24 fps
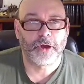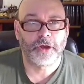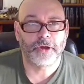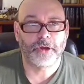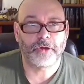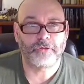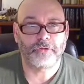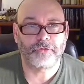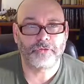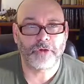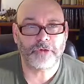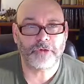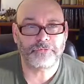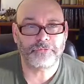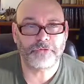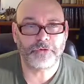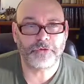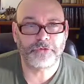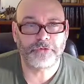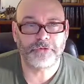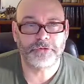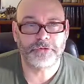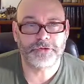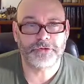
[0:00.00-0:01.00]
your
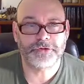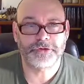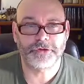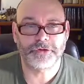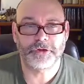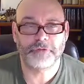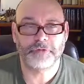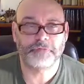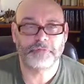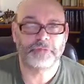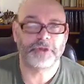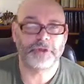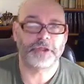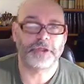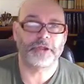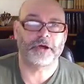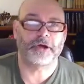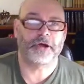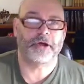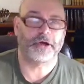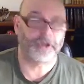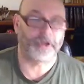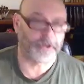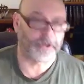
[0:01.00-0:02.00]
references should be
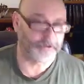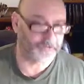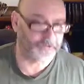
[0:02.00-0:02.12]
on a